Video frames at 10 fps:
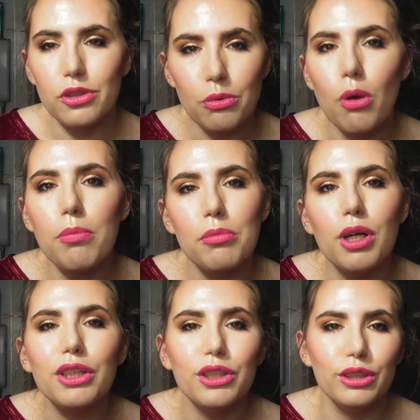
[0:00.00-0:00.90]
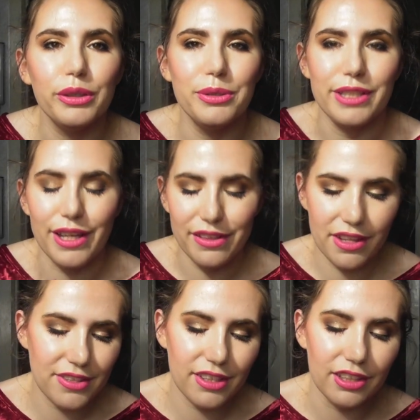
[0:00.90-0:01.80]
You open one, you lose it, and
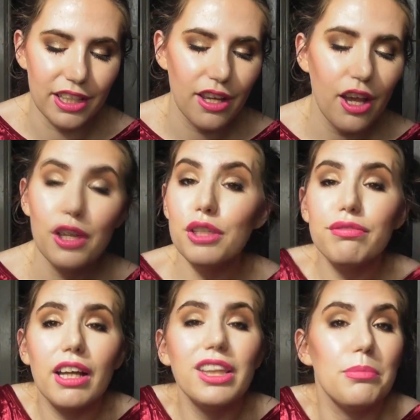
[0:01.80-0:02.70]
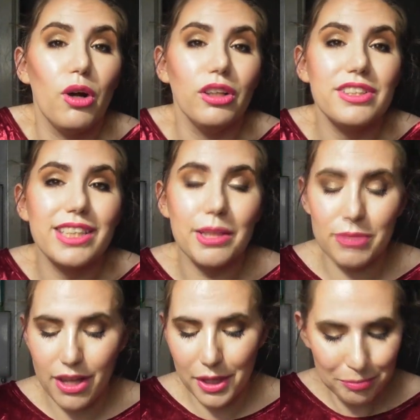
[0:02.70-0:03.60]
then suddenly you find them all at the same
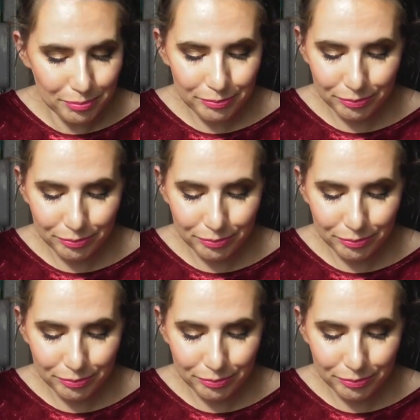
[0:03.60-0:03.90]
time.